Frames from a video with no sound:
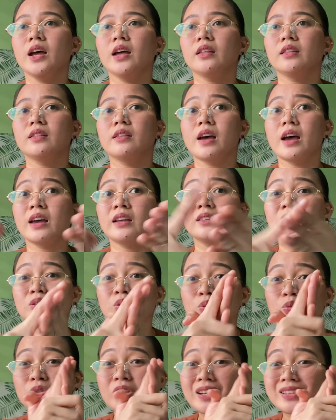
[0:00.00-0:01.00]
then
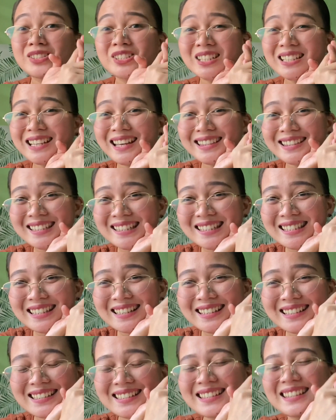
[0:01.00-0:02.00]
to a
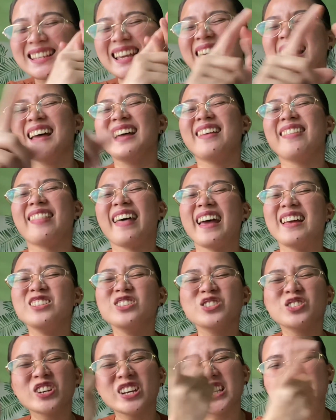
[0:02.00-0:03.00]
geneticist, then
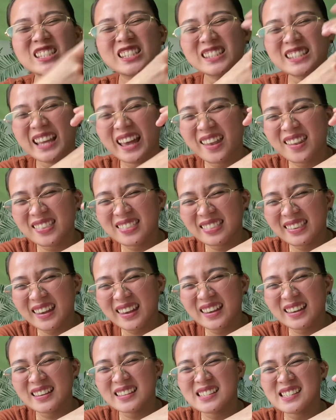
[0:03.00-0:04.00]
to a
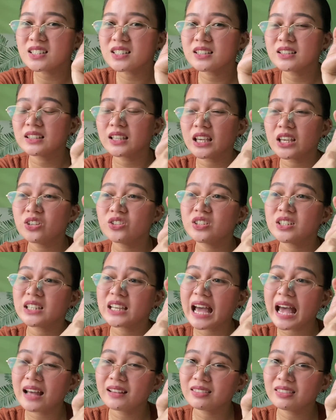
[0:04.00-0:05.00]
dentist,
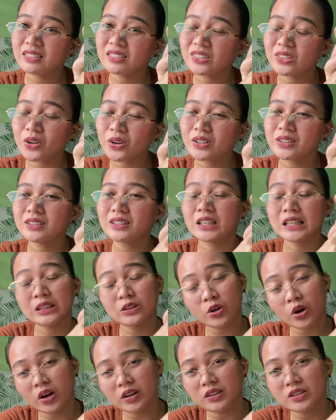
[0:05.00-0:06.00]

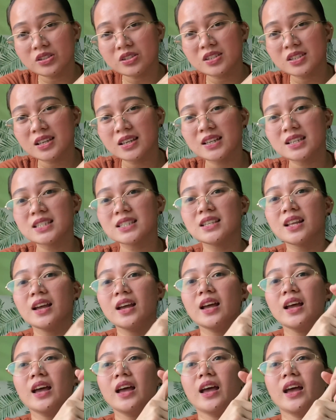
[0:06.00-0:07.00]
neonatologist,
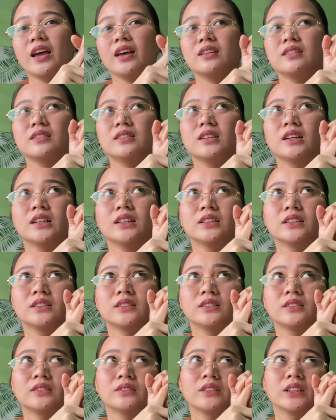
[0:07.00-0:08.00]
and
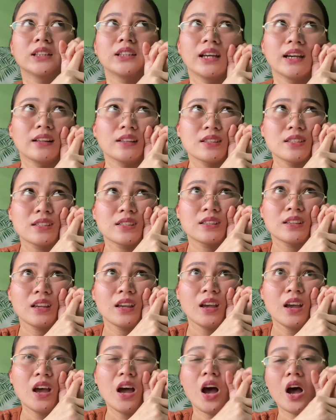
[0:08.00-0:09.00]
what else?
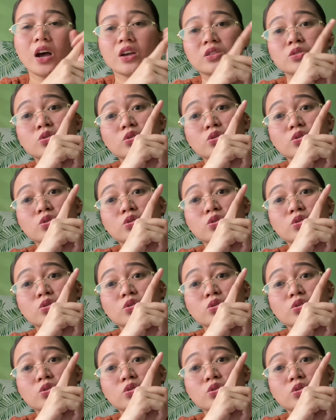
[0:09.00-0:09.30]
A